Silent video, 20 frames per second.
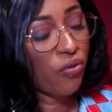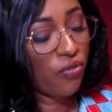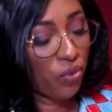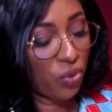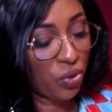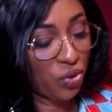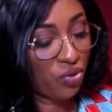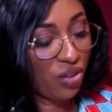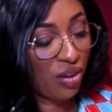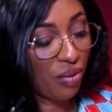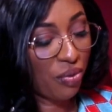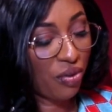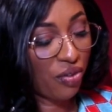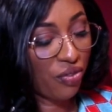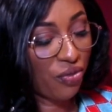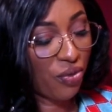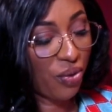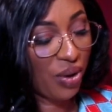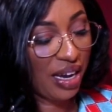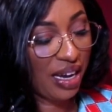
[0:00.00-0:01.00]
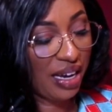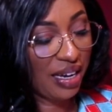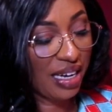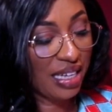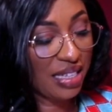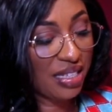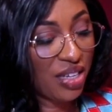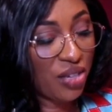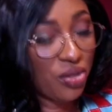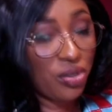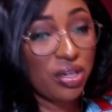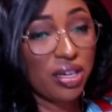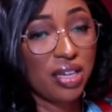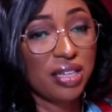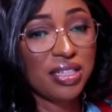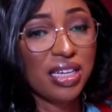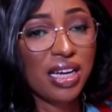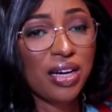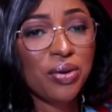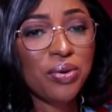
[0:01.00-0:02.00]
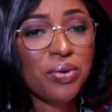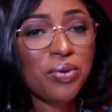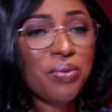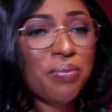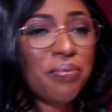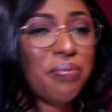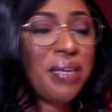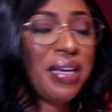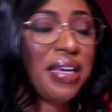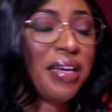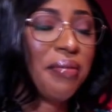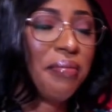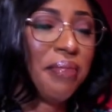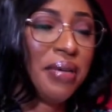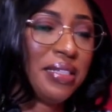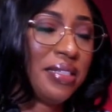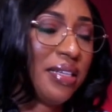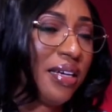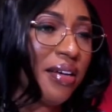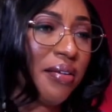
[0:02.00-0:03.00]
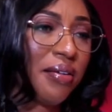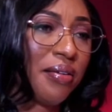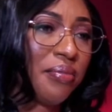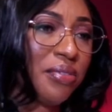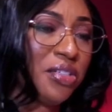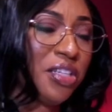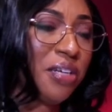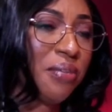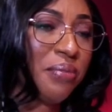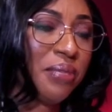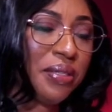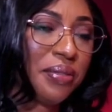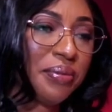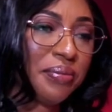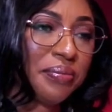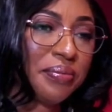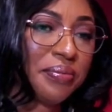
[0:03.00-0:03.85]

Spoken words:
Akosua Konadu and Asiedun Ketia, who will make a better chairman?